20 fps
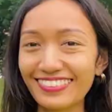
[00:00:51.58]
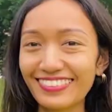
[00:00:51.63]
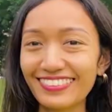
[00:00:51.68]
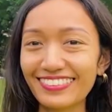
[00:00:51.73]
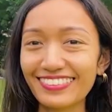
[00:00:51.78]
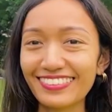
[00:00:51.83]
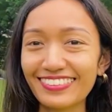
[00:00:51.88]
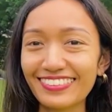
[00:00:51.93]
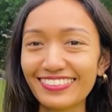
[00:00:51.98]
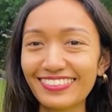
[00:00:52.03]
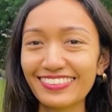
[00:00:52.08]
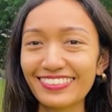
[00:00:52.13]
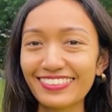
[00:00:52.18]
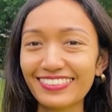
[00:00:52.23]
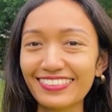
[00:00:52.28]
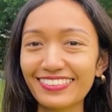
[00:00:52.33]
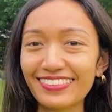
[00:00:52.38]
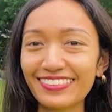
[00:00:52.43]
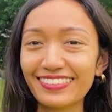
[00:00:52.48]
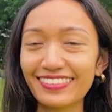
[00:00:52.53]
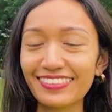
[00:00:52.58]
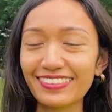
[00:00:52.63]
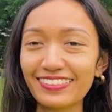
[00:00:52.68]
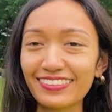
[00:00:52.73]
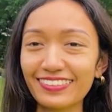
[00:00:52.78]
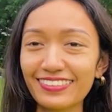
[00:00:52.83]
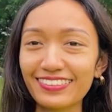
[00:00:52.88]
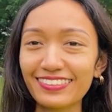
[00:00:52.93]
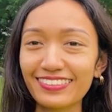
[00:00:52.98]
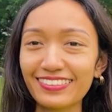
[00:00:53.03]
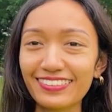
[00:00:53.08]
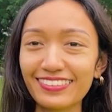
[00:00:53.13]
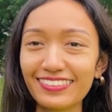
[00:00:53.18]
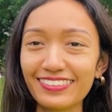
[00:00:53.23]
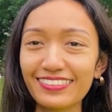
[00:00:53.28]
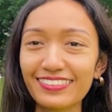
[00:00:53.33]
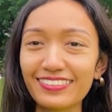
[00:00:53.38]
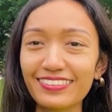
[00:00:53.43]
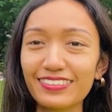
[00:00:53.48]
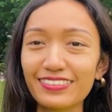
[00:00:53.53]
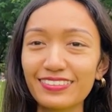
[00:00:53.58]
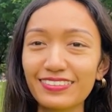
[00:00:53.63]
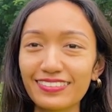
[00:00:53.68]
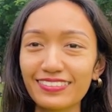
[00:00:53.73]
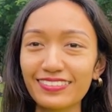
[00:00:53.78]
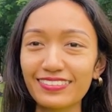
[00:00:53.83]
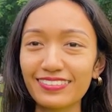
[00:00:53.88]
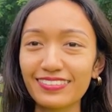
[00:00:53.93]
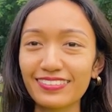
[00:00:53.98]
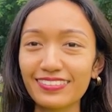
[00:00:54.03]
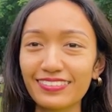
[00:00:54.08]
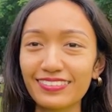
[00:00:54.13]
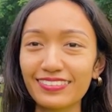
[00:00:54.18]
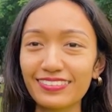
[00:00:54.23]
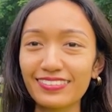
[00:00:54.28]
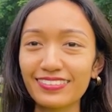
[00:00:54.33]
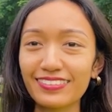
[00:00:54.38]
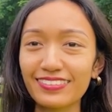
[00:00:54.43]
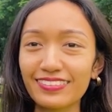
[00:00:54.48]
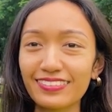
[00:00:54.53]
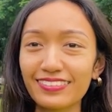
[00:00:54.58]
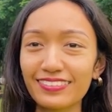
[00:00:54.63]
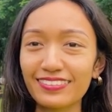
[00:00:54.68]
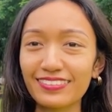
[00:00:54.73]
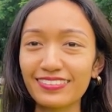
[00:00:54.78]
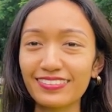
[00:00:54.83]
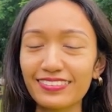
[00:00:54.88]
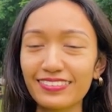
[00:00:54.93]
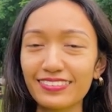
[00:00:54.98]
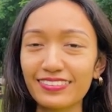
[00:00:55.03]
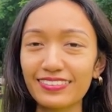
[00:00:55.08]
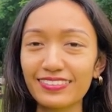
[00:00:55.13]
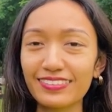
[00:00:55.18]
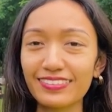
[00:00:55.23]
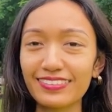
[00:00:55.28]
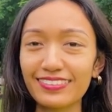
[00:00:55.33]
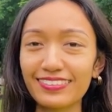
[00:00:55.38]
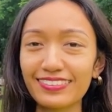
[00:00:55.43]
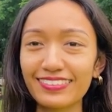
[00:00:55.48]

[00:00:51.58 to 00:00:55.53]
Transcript: [no speech]